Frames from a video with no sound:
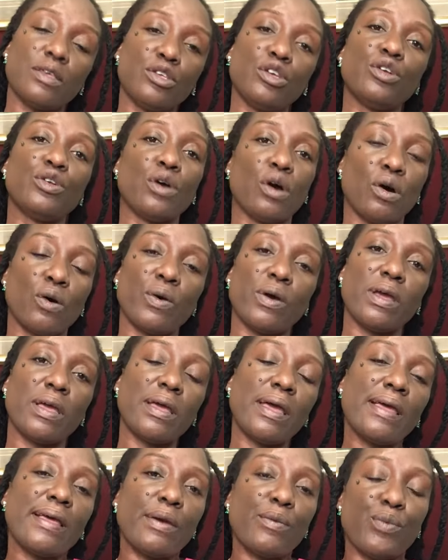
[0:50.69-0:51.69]
you know
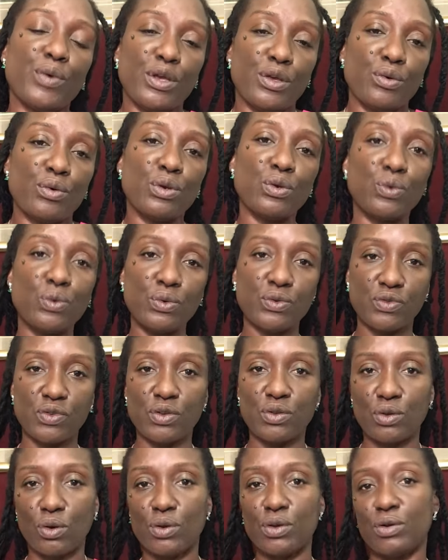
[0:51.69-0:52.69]
it, it, we you lose
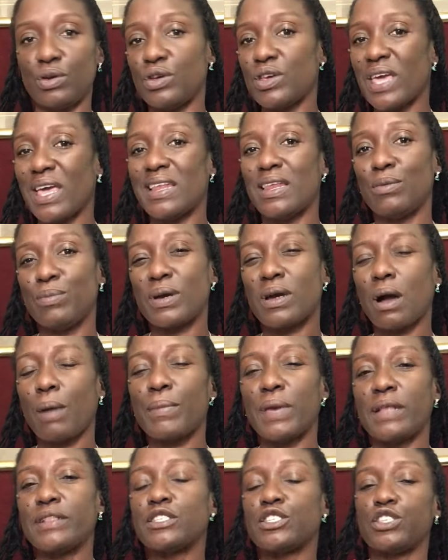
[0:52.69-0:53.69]
you know you, you get you
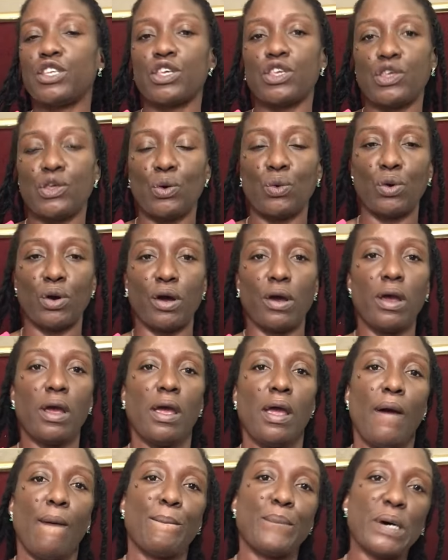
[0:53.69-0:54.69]
become insecure
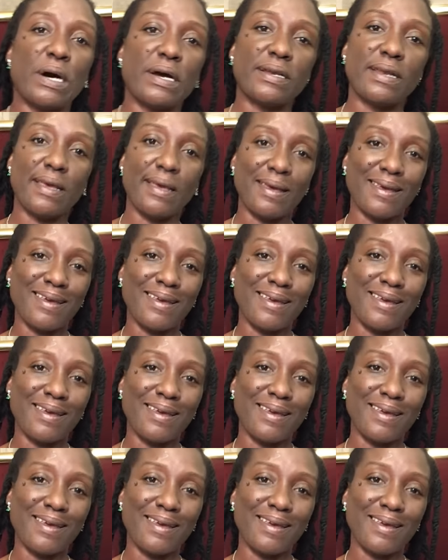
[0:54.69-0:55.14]
but